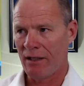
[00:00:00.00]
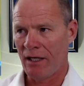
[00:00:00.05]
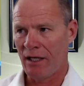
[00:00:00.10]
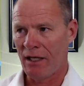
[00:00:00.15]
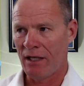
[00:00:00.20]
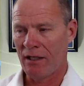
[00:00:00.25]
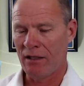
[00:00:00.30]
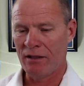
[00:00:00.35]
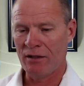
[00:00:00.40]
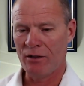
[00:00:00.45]

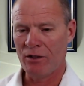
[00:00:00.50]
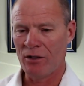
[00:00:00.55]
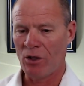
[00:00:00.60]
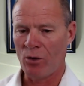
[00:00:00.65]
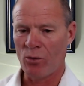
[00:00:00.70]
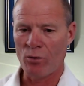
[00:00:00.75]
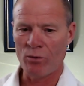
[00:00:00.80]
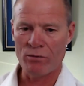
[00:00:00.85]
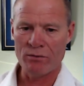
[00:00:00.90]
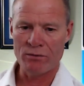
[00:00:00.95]
And you
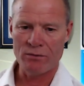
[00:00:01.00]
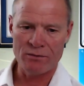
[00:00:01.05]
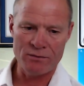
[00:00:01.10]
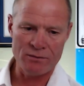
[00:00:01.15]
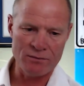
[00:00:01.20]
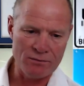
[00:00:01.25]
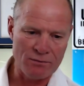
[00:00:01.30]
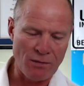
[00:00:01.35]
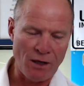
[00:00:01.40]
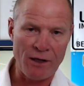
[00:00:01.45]
know,
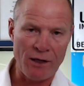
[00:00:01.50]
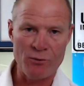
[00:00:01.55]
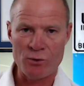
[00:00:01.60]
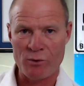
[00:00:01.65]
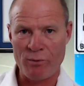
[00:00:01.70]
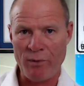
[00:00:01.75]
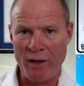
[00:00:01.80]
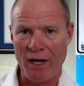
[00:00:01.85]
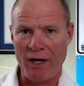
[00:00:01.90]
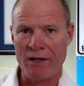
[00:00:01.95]
mine
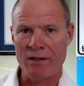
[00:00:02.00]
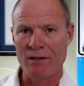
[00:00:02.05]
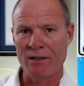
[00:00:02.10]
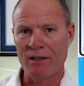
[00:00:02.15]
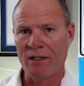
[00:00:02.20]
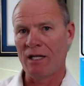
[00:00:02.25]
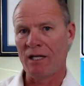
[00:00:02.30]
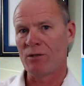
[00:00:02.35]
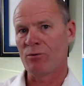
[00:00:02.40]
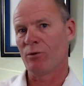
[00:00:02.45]
was back in the
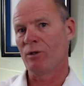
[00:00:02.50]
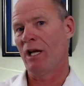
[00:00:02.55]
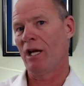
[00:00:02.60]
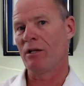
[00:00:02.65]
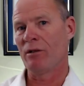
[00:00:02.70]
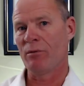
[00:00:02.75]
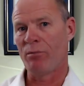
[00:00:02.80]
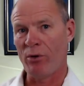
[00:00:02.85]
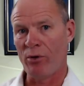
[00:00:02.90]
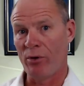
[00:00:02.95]
days when you had
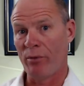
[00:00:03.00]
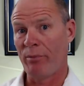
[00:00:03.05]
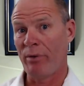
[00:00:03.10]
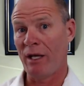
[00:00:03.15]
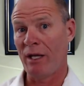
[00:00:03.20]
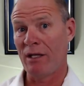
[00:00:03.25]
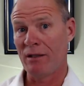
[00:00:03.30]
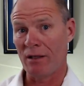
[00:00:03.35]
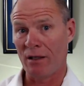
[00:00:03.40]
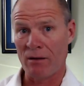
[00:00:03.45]
to pull the
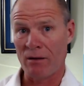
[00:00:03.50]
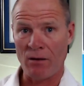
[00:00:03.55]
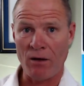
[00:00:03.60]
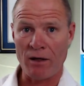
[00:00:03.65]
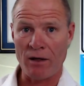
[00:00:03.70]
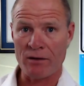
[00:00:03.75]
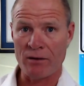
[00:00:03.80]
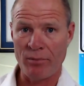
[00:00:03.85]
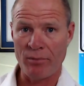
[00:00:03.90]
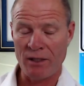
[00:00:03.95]
pin to
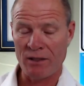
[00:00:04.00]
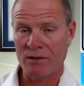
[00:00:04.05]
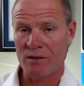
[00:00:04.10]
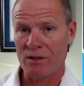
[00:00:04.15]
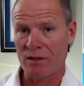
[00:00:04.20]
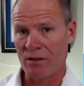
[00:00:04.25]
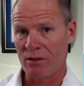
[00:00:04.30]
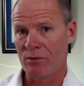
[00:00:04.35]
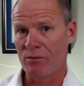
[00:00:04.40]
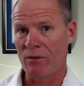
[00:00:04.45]
unlock the pins
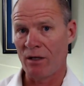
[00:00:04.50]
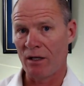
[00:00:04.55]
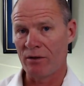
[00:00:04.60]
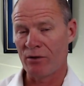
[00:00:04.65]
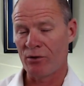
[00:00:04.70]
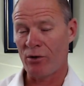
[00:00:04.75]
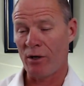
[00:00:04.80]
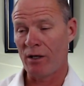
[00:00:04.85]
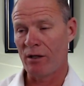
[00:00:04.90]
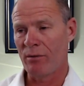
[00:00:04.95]
on the
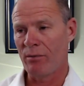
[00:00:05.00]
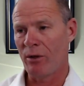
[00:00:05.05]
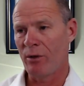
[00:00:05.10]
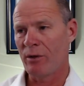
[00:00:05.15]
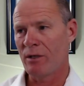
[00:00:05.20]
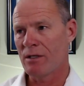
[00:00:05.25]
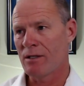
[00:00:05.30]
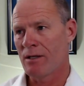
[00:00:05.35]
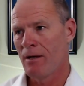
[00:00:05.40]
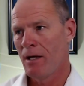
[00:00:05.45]
trailer
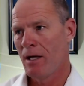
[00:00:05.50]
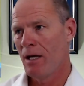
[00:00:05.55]
bogies,